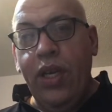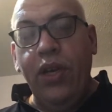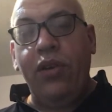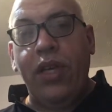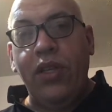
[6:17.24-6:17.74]

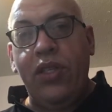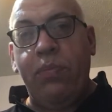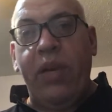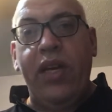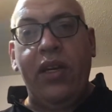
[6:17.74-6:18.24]
you can
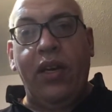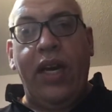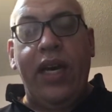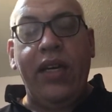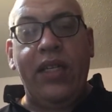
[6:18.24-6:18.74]
spend a
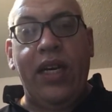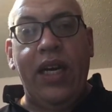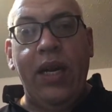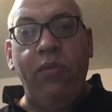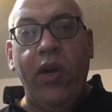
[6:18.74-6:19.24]
lot of
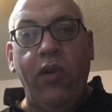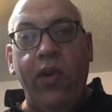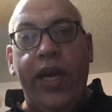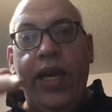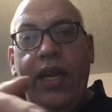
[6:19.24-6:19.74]
time
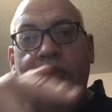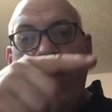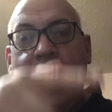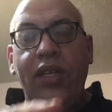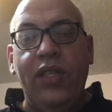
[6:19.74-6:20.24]
regretting
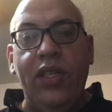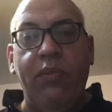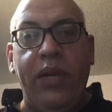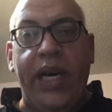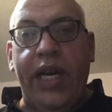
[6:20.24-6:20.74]
things in
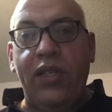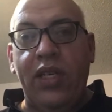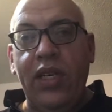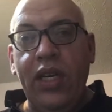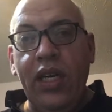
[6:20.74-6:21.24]
the
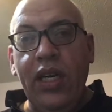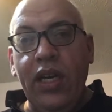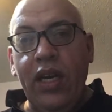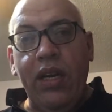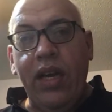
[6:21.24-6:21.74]
past,
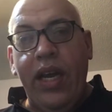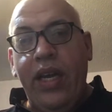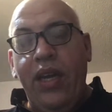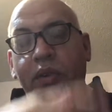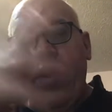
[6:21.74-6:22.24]

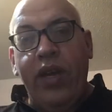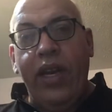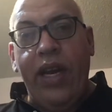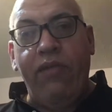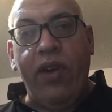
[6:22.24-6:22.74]
and you can
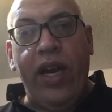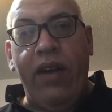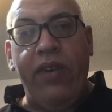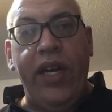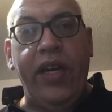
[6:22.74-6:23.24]
never
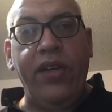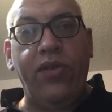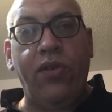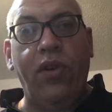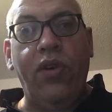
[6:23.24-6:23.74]
have any
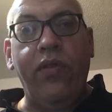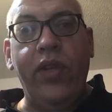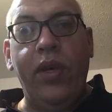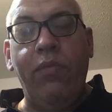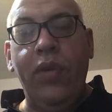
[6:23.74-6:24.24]
control
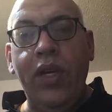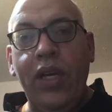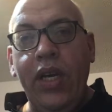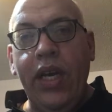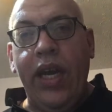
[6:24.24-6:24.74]
over them.
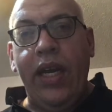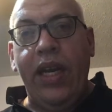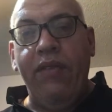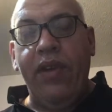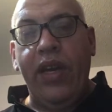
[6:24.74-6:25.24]

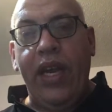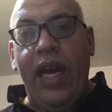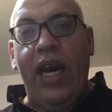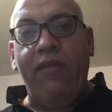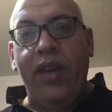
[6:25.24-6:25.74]
And even
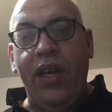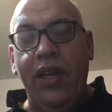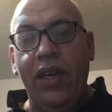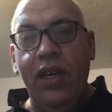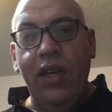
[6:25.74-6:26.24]

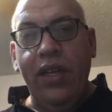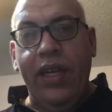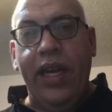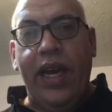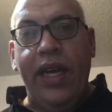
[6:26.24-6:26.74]
having
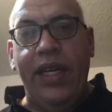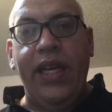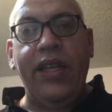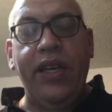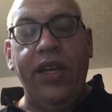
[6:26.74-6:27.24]
the
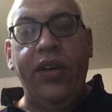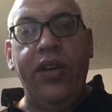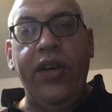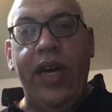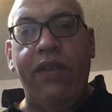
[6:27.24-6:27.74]
idea that you
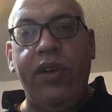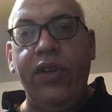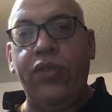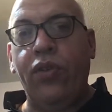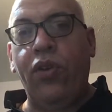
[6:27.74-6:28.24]
could have
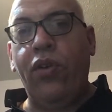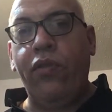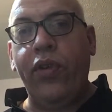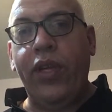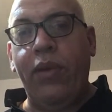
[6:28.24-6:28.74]
control
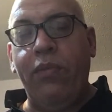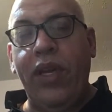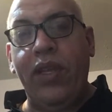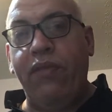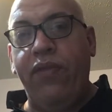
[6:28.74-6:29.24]
over
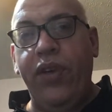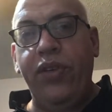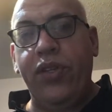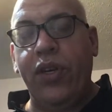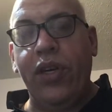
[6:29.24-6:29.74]
them in the
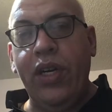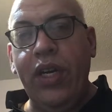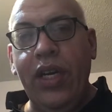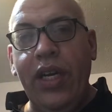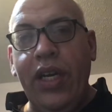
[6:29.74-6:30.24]
future
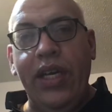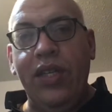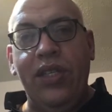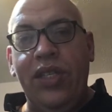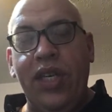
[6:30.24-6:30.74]

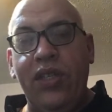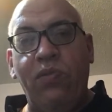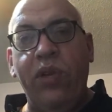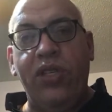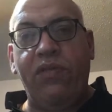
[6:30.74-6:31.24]
is
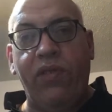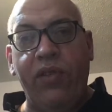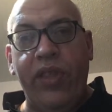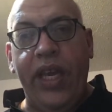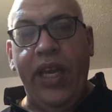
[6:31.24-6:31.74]
just
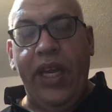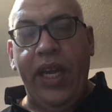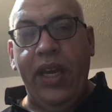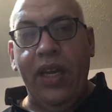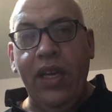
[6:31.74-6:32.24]
wishful
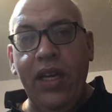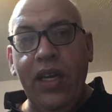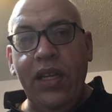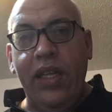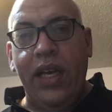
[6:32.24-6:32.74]
thinking,
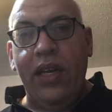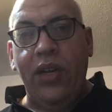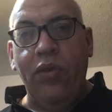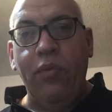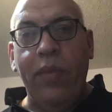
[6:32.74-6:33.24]
that
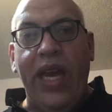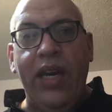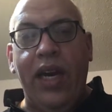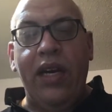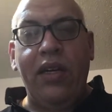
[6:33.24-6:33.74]
you
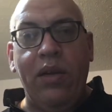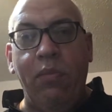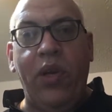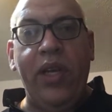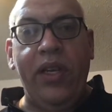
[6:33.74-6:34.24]
may not
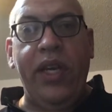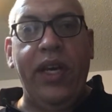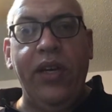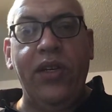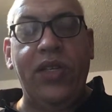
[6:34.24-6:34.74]

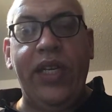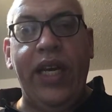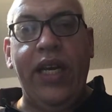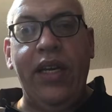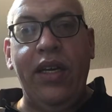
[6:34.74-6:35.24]
completely
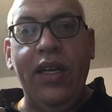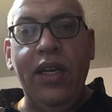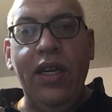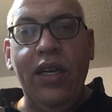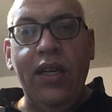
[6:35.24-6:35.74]
understand
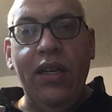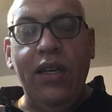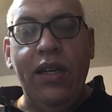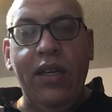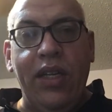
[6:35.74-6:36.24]

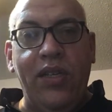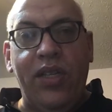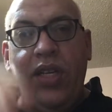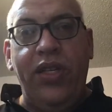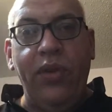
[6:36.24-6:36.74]
the
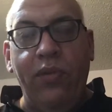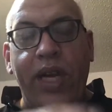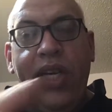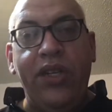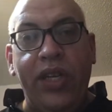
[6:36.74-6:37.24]

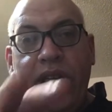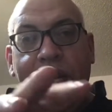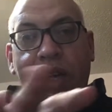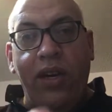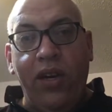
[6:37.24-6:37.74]
situation
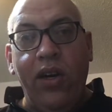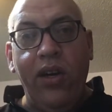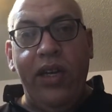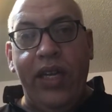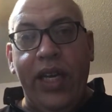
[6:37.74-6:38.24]
that
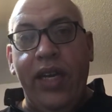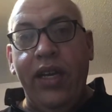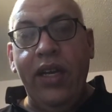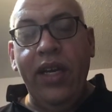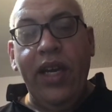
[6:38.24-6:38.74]
occurred
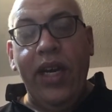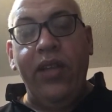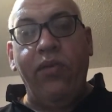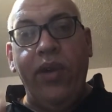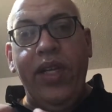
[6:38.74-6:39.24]
then,
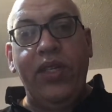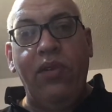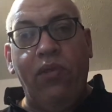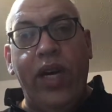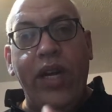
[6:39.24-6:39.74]
and the
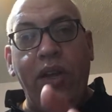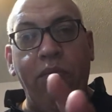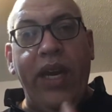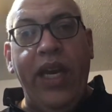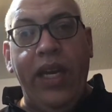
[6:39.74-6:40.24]
reason why
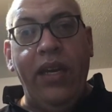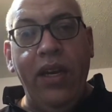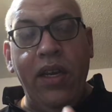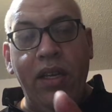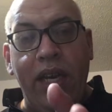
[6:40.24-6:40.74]
you made
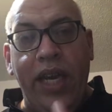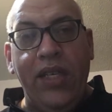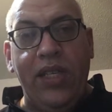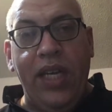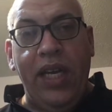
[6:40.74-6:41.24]

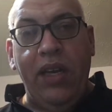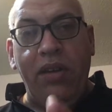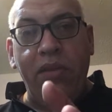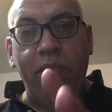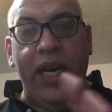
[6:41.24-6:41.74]

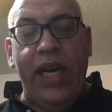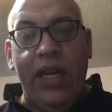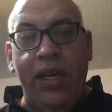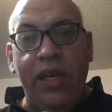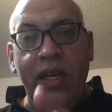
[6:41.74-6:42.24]
hasty
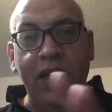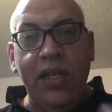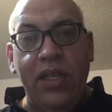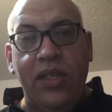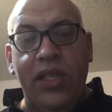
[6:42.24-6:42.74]
bad
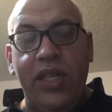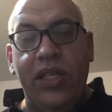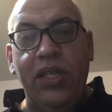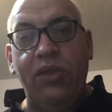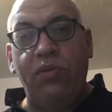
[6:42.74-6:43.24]

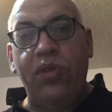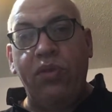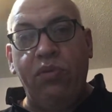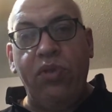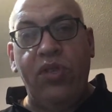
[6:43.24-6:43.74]
decisions
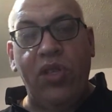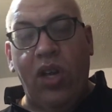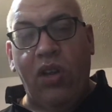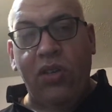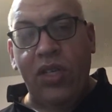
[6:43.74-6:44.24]
was a
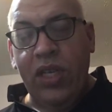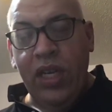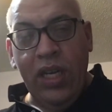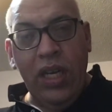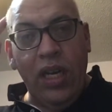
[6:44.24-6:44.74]
result
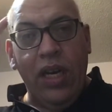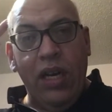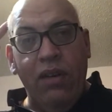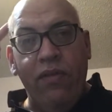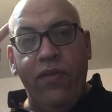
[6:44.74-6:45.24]

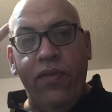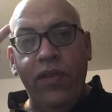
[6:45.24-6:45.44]
of